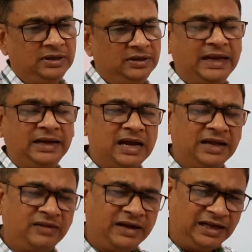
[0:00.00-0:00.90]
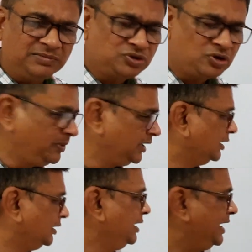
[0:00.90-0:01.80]
That other atoms
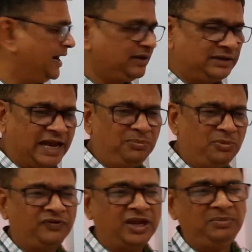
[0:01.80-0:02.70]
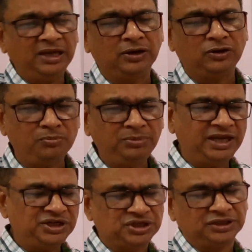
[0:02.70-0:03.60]
orbital at the time of chemical
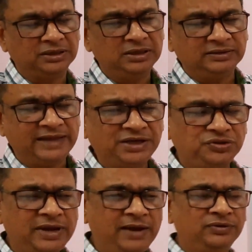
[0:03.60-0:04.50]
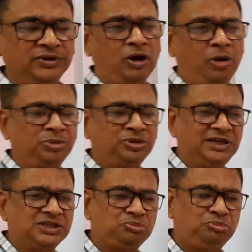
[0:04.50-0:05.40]
combination, that should have the
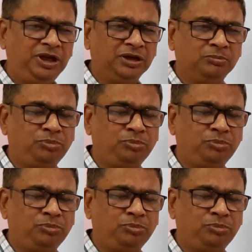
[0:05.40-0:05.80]
opposite spin